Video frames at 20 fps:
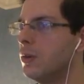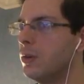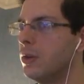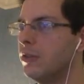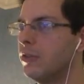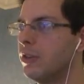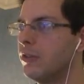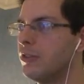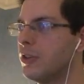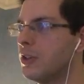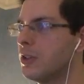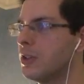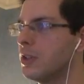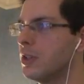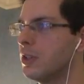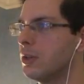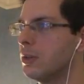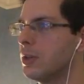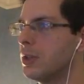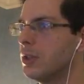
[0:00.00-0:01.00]
If I find
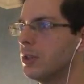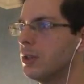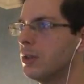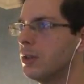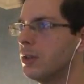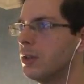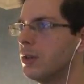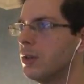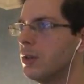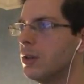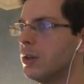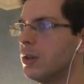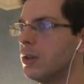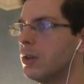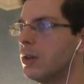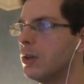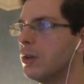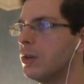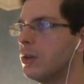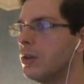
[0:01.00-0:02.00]
another one.
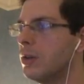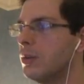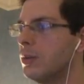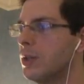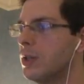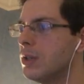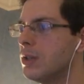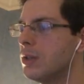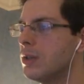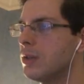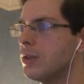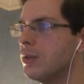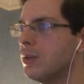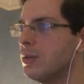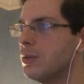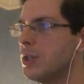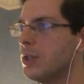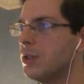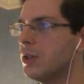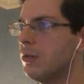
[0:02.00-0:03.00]
Oh, do I
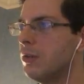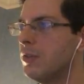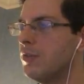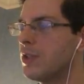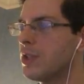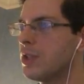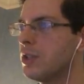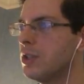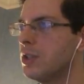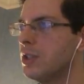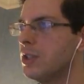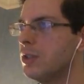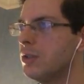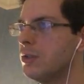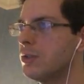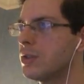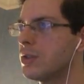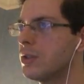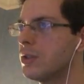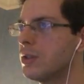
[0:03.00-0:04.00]
want to look around for Charlie
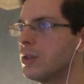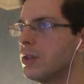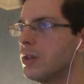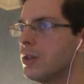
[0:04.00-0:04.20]
dolls?